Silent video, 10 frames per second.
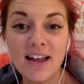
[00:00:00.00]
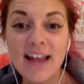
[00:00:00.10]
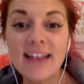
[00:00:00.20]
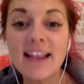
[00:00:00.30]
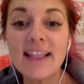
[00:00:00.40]

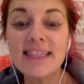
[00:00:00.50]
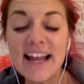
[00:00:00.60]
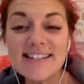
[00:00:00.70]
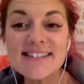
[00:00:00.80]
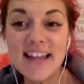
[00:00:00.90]
and
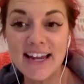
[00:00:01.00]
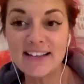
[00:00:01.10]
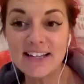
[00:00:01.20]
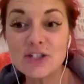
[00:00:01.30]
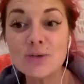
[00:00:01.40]
less
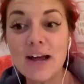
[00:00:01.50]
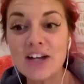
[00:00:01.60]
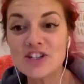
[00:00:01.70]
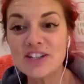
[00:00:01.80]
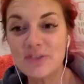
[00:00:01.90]
likely to
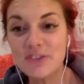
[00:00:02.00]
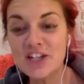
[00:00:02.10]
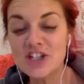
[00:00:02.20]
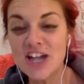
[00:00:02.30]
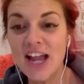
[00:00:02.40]
actually
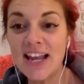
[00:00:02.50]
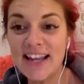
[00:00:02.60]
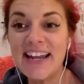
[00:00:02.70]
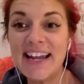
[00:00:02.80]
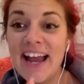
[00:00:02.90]
finish it. And
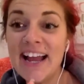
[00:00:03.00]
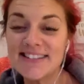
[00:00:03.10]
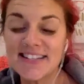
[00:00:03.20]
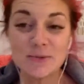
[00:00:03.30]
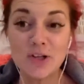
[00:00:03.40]
then he asked,
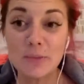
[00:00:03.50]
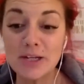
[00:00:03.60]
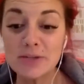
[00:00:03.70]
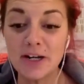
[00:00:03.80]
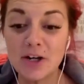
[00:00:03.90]
because it was all
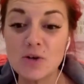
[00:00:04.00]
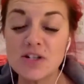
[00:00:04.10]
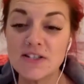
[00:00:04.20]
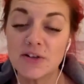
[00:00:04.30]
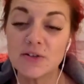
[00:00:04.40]
Beachbody
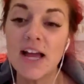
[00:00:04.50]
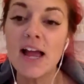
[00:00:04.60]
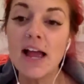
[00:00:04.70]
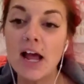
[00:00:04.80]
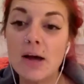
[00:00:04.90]
coaches, he goes,
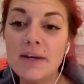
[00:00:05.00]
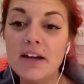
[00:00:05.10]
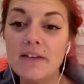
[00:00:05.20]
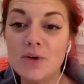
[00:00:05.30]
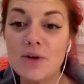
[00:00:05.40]
How many
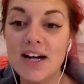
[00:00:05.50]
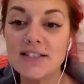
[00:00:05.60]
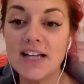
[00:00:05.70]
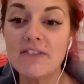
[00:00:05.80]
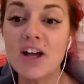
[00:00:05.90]
of you guys
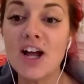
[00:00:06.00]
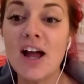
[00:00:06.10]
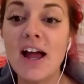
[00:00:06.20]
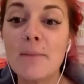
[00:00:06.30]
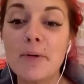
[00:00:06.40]
have
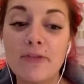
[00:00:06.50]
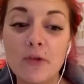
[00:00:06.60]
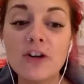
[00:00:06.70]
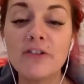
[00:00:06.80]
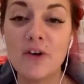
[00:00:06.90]

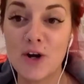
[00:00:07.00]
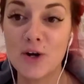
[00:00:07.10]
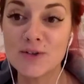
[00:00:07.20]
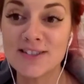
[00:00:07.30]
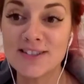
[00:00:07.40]
before
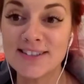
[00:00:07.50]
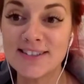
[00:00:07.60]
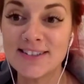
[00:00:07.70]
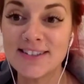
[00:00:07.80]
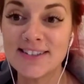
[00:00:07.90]
photos,
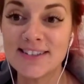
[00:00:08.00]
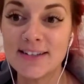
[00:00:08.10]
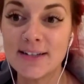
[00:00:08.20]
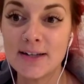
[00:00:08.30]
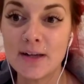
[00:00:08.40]

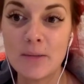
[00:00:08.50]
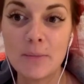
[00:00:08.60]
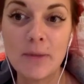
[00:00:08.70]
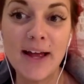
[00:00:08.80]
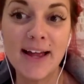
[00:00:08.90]

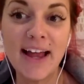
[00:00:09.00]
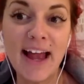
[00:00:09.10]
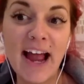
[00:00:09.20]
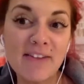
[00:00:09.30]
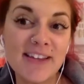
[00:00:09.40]
but
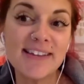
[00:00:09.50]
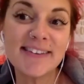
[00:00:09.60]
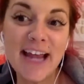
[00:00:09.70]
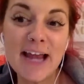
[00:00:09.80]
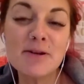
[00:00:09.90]
have the
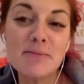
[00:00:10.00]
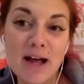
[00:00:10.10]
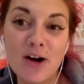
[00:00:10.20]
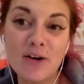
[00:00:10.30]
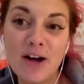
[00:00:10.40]
same
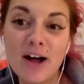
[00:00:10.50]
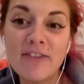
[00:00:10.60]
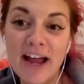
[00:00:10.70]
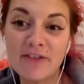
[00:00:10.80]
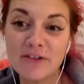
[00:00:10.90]
amount of
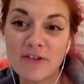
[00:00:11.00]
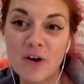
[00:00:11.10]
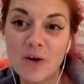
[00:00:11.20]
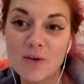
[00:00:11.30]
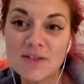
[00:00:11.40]
after
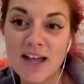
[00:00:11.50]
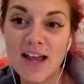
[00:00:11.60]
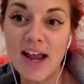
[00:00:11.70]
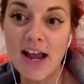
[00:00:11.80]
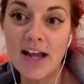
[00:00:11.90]
photos?
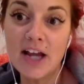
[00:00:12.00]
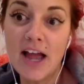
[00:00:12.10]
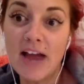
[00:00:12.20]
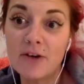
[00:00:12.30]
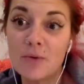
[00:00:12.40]
And
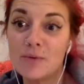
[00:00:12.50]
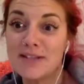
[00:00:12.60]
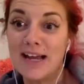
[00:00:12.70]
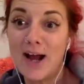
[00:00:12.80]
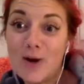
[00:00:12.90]
everyone was
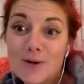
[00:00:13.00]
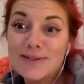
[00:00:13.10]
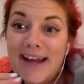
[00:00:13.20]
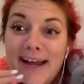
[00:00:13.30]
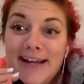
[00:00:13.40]
like, Oh,
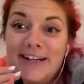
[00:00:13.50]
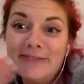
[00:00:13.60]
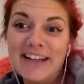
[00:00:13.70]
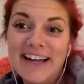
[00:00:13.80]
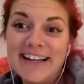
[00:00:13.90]
damn,
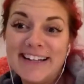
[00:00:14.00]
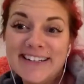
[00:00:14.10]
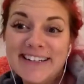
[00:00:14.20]
like,